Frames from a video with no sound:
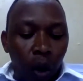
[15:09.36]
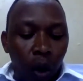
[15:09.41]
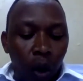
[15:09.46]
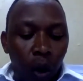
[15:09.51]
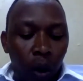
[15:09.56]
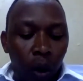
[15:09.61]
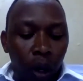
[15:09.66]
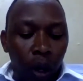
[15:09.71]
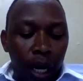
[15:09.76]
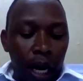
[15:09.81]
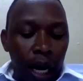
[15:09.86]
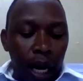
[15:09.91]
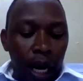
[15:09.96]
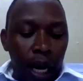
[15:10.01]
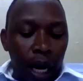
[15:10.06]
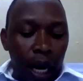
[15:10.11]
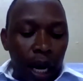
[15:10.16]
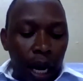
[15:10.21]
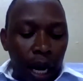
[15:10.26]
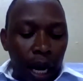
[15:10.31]
on
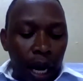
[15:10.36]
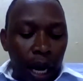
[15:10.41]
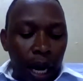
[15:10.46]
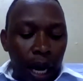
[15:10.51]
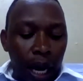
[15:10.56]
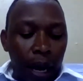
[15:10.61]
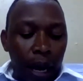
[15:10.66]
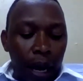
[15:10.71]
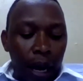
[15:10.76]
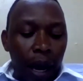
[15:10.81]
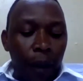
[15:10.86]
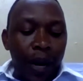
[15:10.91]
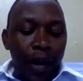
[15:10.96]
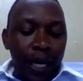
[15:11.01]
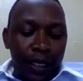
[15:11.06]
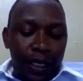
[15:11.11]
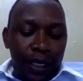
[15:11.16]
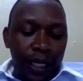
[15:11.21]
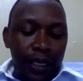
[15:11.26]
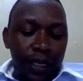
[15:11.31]
a
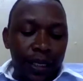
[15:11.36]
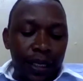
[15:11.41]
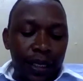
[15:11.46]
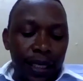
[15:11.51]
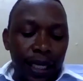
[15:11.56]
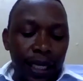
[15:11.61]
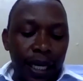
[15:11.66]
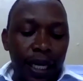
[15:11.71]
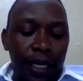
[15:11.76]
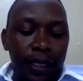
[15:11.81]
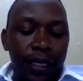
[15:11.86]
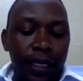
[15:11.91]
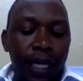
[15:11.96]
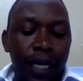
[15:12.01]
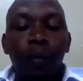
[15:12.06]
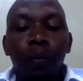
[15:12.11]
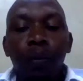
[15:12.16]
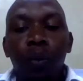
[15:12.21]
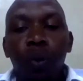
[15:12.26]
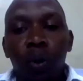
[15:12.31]
purchase
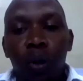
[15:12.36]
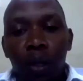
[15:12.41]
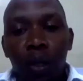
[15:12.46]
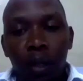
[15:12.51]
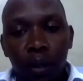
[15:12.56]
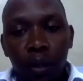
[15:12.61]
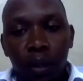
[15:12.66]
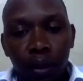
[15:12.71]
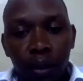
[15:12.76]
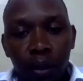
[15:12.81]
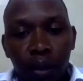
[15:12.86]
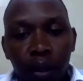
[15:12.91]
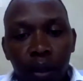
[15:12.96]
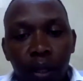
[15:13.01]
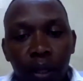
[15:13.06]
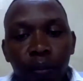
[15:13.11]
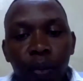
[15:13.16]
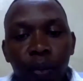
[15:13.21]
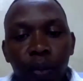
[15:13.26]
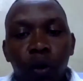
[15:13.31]
return book
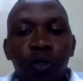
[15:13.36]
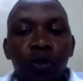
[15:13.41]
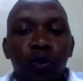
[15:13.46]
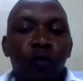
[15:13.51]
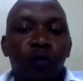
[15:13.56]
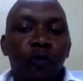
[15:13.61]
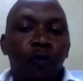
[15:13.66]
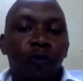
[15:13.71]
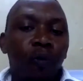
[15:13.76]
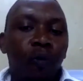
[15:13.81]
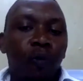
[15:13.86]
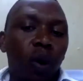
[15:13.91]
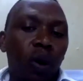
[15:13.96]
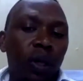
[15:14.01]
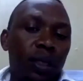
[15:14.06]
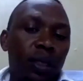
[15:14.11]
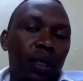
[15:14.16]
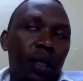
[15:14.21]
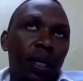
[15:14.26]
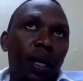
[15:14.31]
because you've
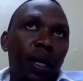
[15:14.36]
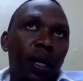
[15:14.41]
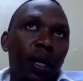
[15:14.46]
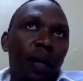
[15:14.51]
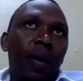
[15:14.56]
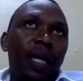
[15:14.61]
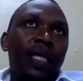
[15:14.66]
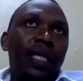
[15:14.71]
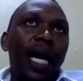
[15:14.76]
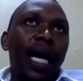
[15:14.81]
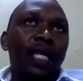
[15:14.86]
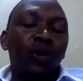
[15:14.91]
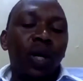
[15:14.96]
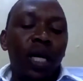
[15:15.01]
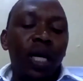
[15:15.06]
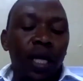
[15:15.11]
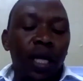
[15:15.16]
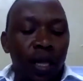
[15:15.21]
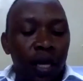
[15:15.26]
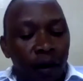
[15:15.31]
bought, but
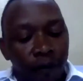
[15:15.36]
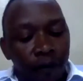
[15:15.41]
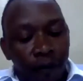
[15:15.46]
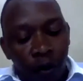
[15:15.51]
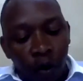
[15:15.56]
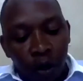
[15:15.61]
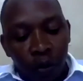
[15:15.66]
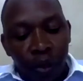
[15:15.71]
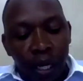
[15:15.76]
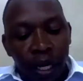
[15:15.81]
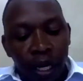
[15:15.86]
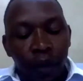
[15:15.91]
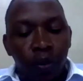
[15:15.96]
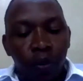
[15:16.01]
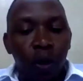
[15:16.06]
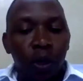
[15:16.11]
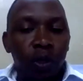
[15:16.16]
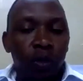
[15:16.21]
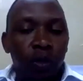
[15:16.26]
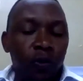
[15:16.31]
actually they have not been
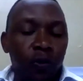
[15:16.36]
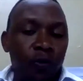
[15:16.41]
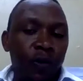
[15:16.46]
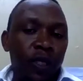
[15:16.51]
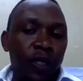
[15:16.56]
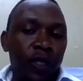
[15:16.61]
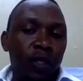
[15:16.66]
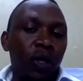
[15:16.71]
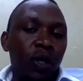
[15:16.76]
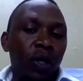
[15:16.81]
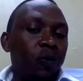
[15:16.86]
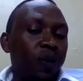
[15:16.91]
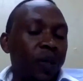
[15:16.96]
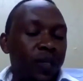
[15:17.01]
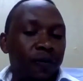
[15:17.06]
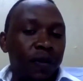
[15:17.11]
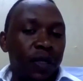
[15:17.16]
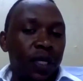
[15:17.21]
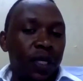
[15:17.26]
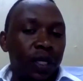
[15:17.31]
able to fit your
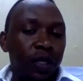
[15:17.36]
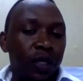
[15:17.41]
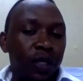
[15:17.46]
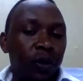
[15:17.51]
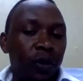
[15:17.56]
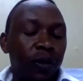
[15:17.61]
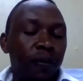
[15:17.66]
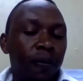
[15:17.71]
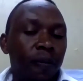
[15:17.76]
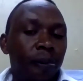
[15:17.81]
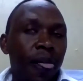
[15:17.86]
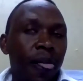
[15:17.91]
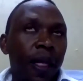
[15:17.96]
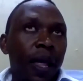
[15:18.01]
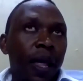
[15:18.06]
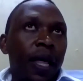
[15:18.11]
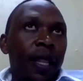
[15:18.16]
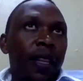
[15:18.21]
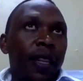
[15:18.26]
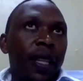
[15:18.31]
specification.
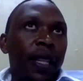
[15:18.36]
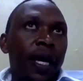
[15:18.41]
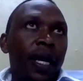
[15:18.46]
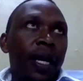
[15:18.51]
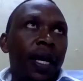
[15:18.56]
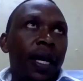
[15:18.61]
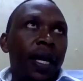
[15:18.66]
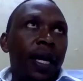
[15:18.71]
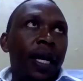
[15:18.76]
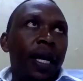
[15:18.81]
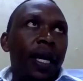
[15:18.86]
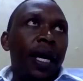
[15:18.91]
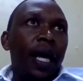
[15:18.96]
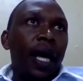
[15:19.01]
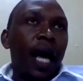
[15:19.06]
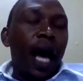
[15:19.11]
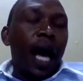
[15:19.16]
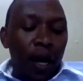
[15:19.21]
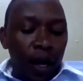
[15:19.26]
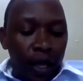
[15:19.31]
Then
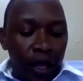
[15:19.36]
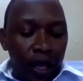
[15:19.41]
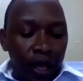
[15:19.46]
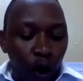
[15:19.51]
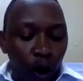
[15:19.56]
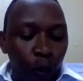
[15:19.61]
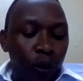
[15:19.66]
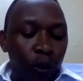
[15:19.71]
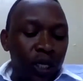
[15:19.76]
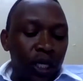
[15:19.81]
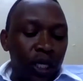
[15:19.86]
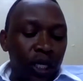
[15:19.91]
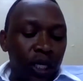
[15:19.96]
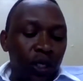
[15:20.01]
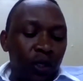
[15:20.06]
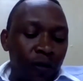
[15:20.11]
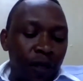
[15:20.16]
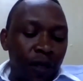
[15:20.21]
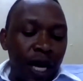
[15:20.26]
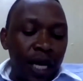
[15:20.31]
the
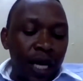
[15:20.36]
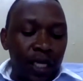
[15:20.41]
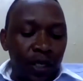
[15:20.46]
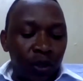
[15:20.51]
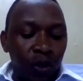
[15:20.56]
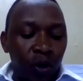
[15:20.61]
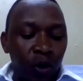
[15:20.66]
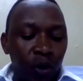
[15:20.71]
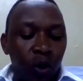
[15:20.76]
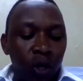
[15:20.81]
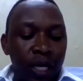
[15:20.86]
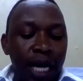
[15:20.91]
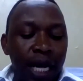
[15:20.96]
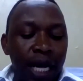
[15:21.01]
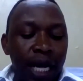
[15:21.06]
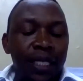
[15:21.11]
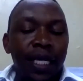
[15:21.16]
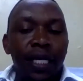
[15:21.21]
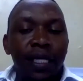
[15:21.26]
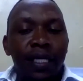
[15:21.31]
opposite of that is called
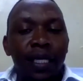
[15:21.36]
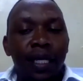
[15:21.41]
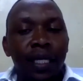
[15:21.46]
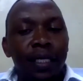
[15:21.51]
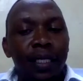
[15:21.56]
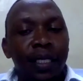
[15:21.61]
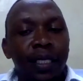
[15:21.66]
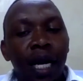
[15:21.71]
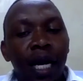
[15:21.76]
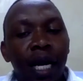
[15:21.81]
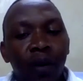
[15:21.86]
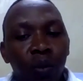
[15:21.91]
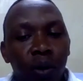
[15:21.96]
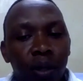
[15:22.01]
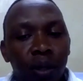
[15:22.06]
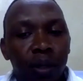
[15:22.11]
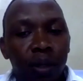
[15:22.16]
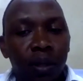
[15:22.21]
a sales return book,